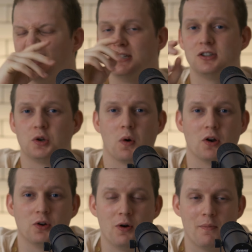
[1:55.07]

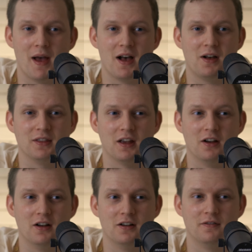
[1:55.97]
stronger amount
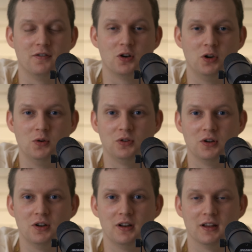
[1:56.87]
of
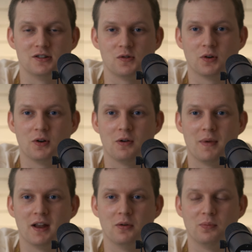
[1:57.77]
gluten, a stronger
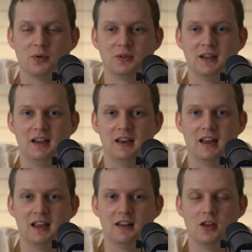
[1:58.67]
amount of protein
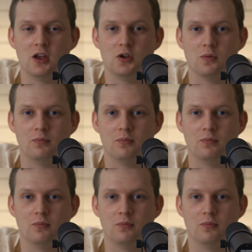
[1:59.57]
in your